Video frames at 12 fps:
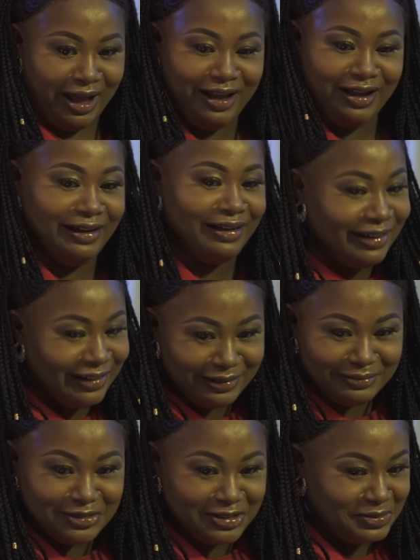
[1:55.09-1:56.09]

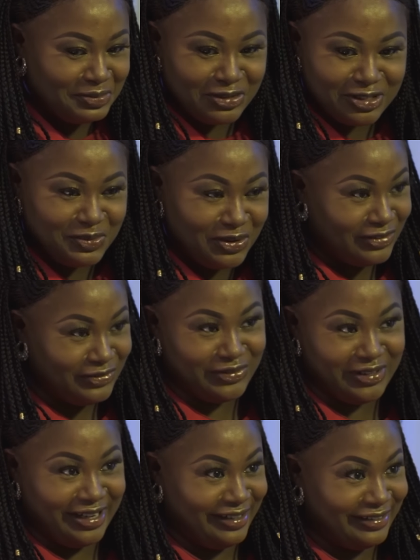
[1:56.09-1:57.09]
I'm not the most
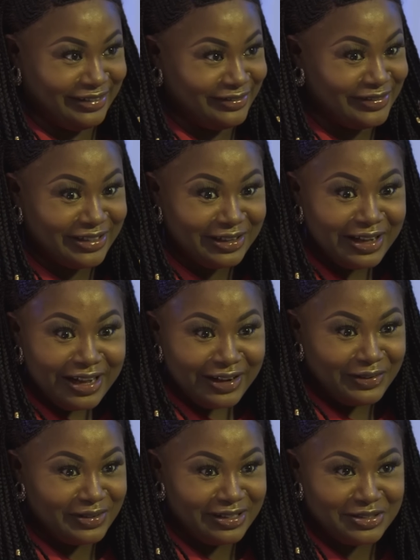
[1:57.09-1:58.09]
beautiful girl
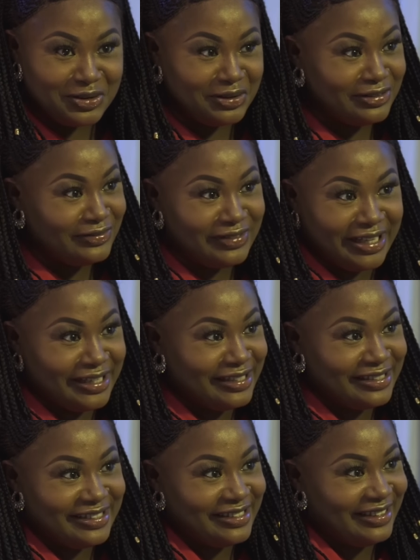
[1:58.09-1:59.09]
with a ton of
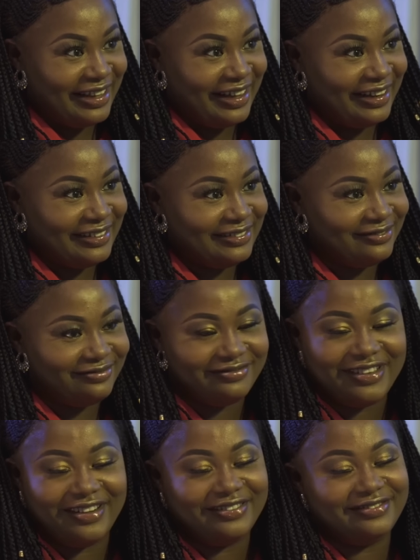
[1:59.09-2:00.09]
ladies in there.
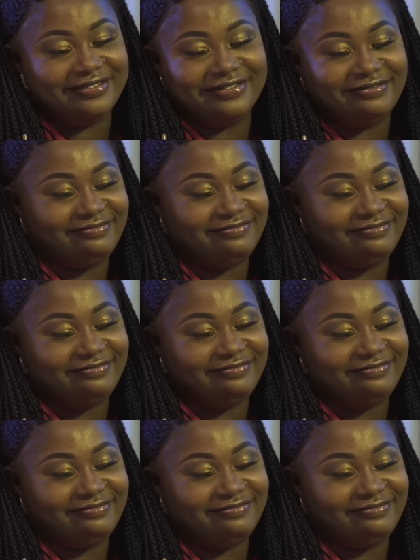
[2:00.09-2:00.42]
No.